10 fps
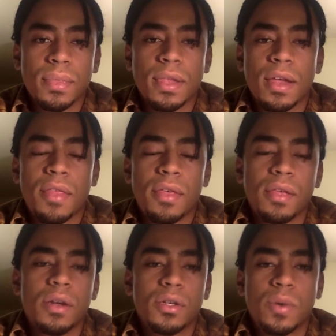And I think that
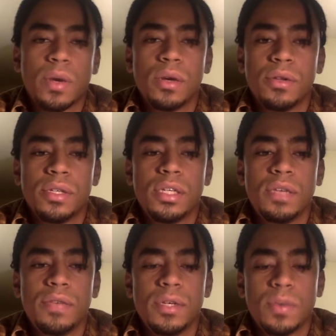looks quite good on the
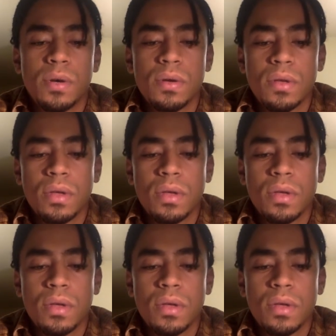CV as well.